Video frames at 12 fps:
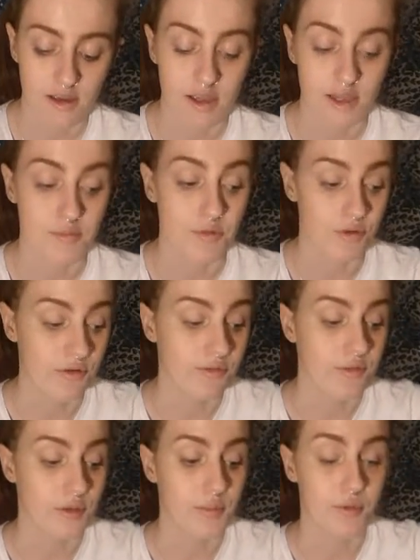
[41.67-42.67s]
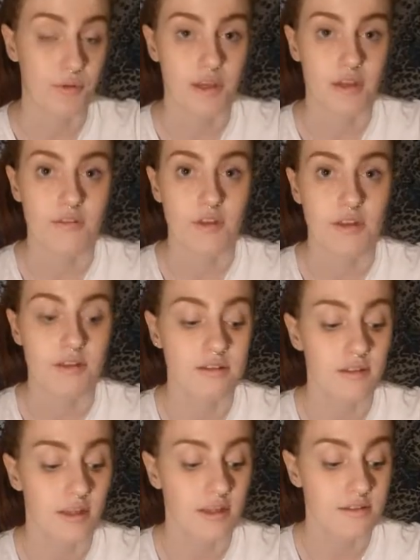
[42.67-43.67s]
I'm not filming without a fan.
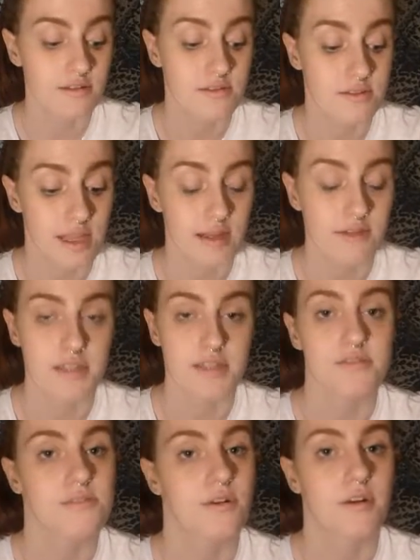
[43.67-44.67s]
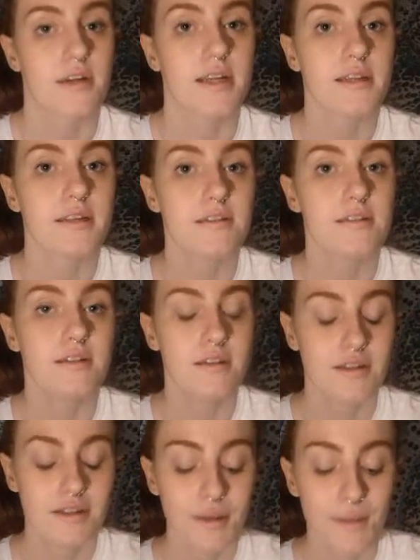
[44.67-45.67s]
Like, 10 out of 10 sorry,
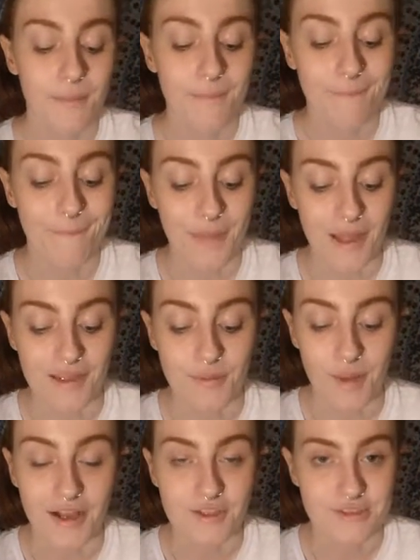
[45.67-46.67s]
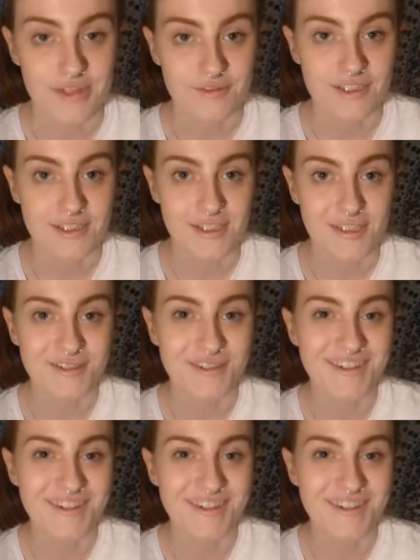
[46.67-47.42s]
but you might just have to deal.